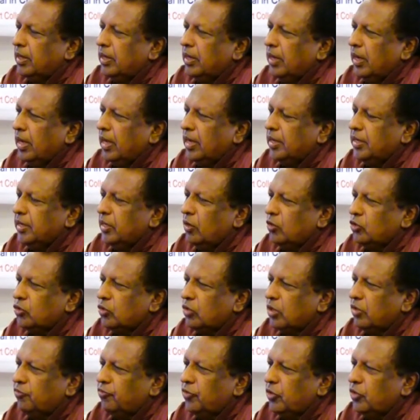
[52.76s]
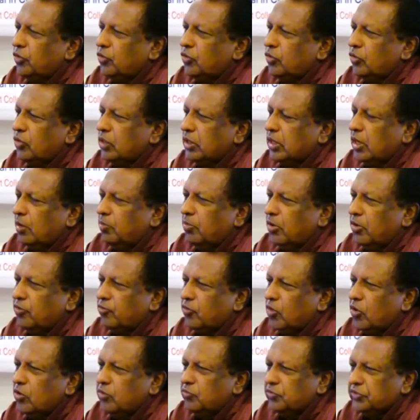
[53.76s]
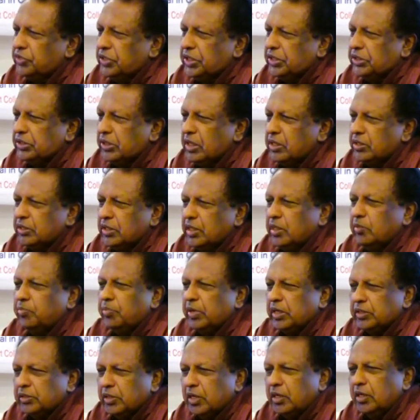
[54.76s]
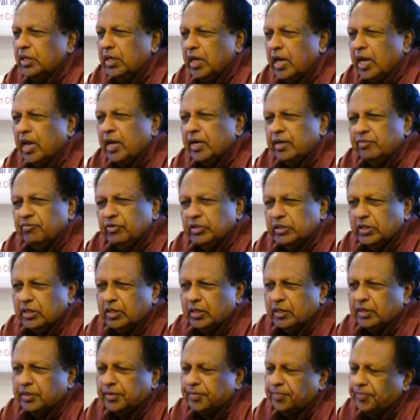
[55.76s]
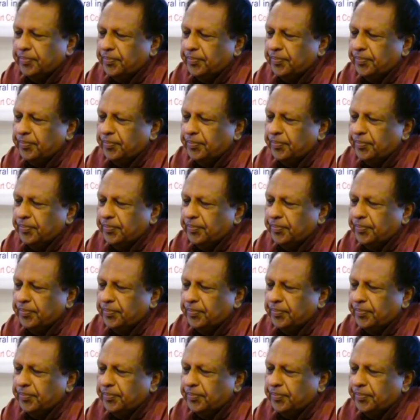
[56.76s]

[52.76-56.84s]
And he also referred to a couple of conversations he personally had with her,